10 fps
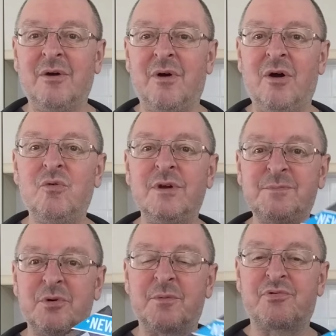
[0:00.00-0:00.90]
I always
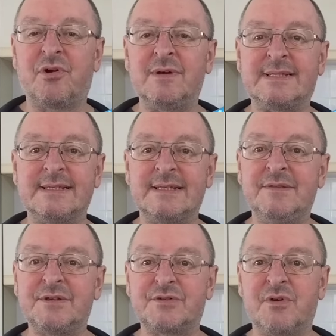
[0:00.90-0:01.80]
put the prices in
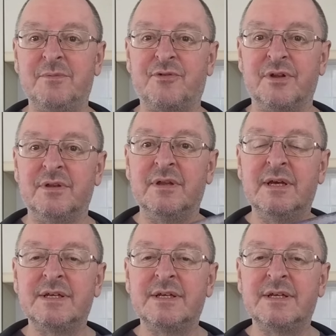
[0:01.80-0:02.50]
the description.